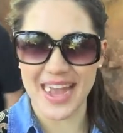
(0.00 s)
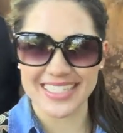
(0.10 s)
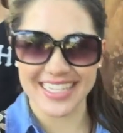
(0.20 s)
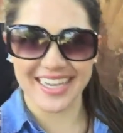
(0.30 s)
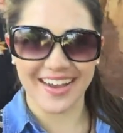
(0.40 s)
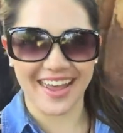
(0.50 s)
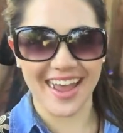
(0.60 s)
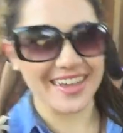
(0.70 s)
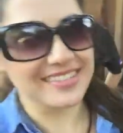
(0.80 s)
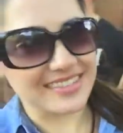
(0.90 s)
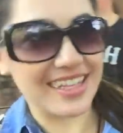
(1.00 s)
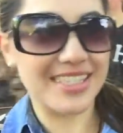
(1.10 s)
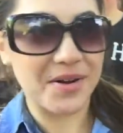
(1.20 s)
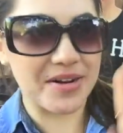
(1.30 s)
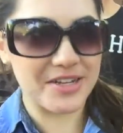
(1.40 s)
Maxie. Okay,
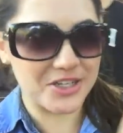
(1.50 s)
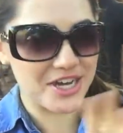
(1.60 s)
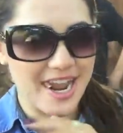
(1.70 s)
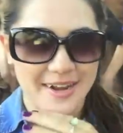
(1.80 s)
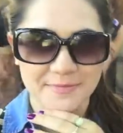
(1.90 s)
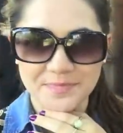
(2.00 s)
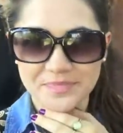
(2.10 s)
let's go on your train.